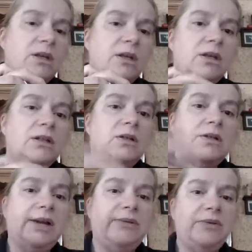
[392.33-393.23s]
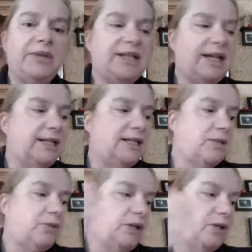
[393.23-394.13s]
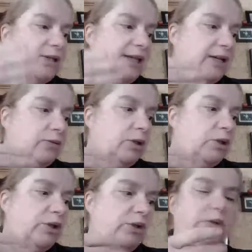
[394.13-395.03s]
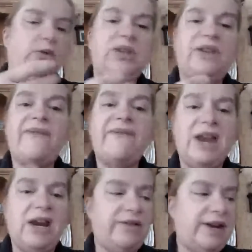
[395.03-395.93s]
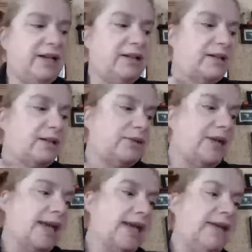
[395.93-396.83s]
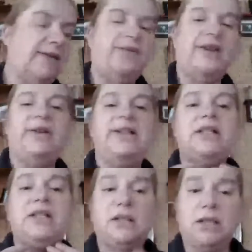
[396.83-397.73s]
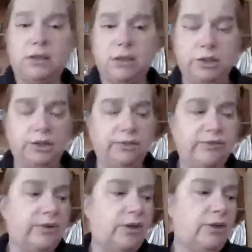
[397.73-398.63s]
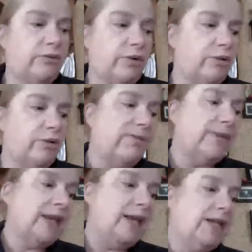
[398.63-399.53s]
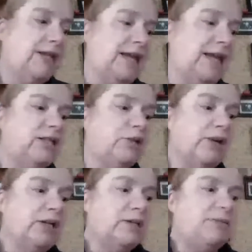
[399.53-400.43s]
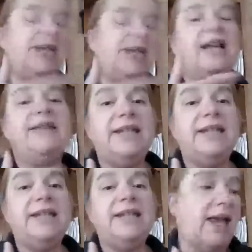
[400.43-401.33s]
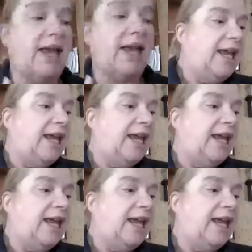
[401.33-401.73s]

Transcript: So down from the sinuses, we go down to the pharynx, okay? And the pharynx is another term for the throat. It lies directly behind the nasal cavity.